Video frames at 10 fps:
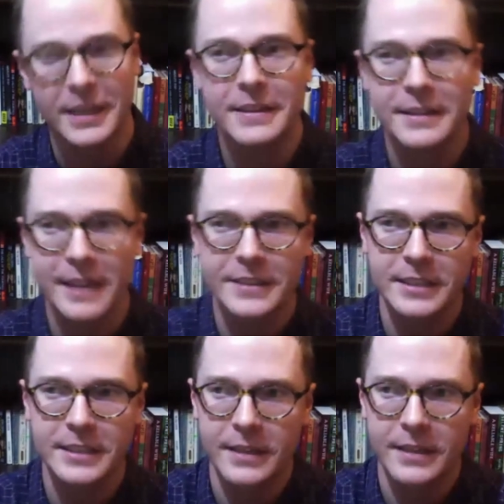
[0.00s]
And that's
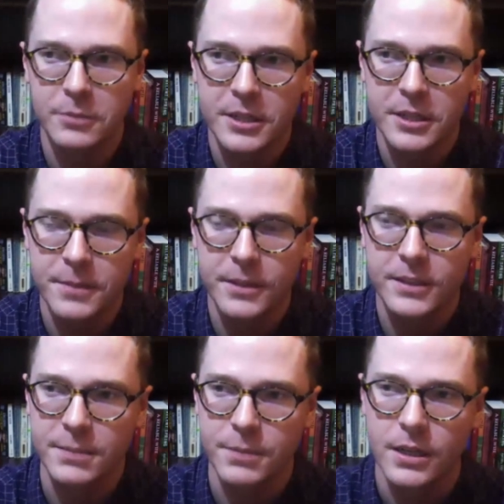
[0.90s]
uh, that's what he's built
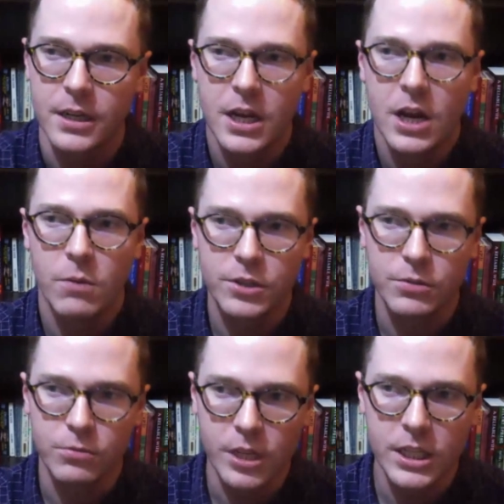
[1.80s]
as. But what's
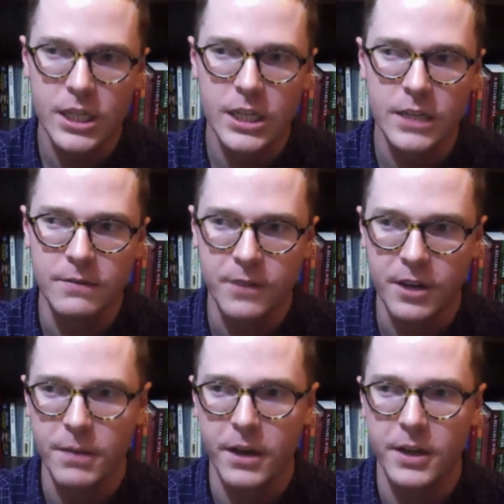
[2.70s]
really fun
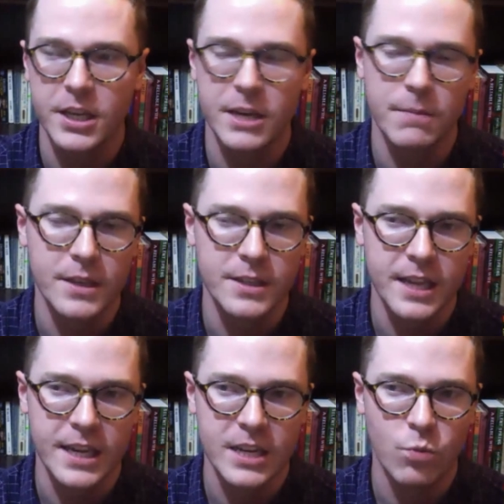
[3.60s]
about him is
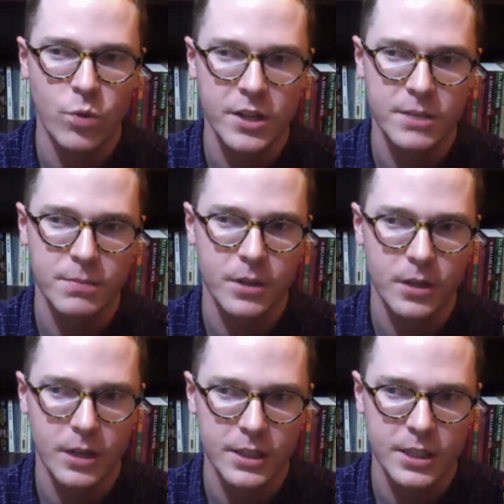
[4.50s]
that he wins
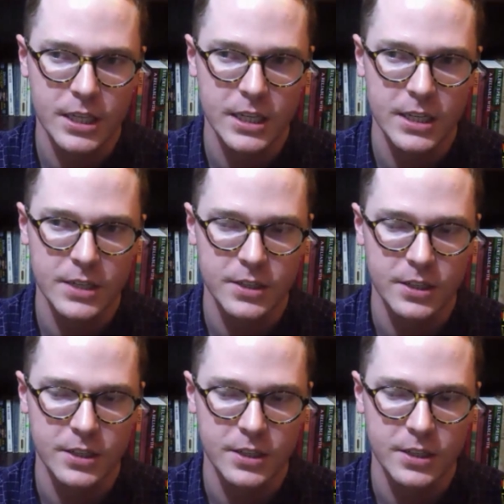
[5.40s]
because he is an